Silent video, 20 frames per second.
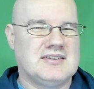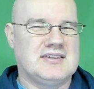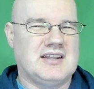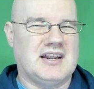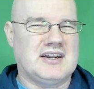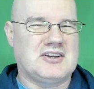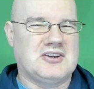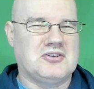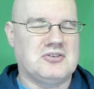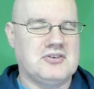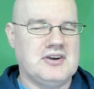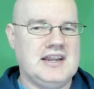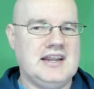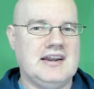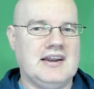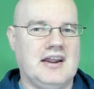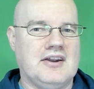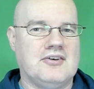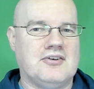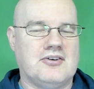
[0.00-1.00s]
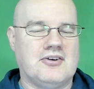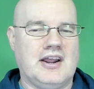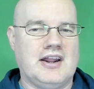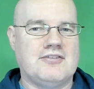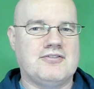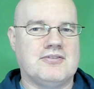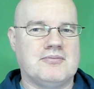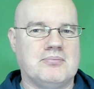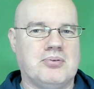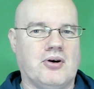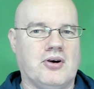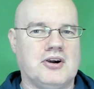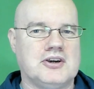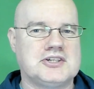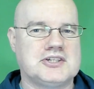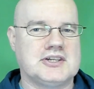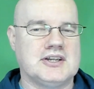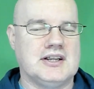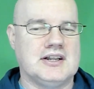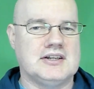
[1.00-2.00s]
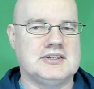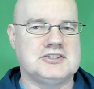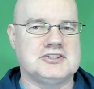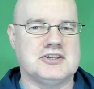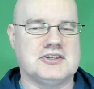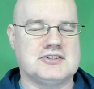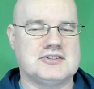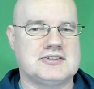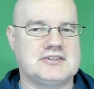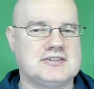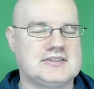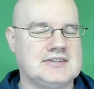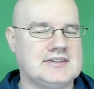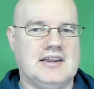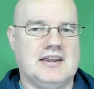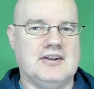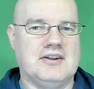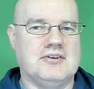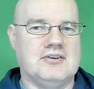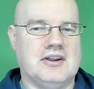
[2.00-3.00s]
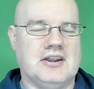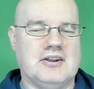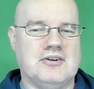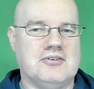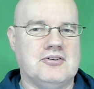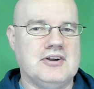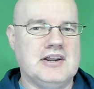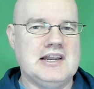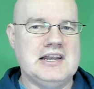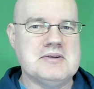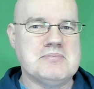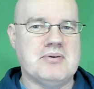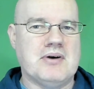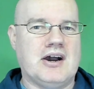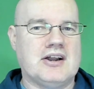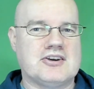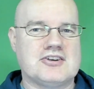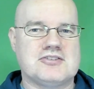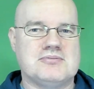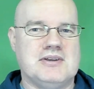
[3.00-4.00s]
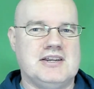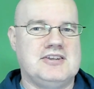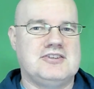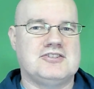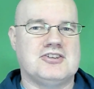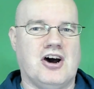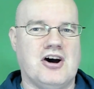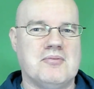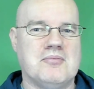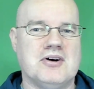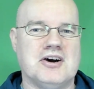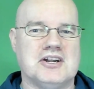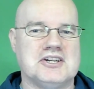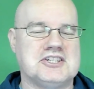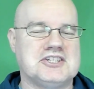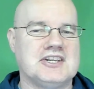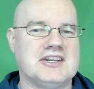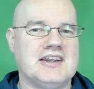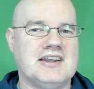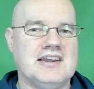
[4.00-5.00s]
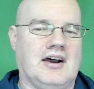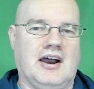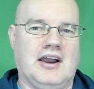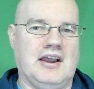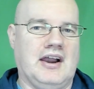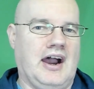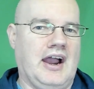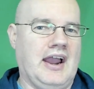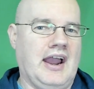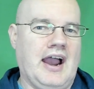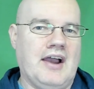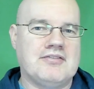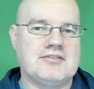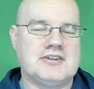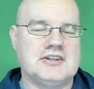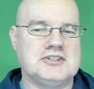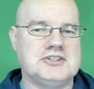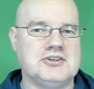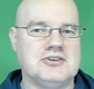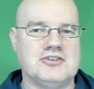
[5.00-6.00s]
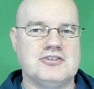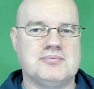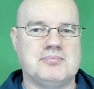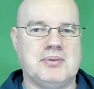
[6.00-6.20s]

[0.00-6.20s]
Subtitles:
that green and red from Portugal just it really bothers me so much. I have to choose